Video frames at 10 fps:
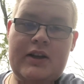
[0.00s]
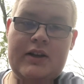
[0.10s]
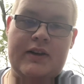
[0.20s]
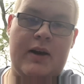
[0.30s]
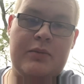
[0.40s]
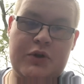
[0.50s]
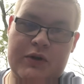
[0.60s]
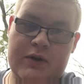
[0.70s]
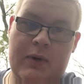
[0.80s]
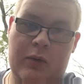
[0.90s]
the temperature
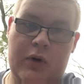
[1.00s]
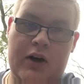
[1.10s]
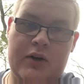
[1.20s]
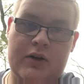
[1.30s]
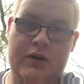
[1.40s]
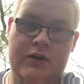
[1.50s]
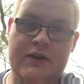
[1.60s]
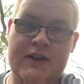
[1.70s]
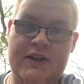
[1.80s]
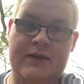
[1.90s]
is about
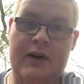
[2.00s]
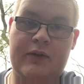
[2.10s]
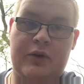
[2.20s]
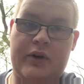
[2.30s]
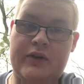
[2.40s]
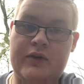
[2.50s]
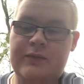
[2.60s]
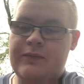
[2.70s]
165 degrees.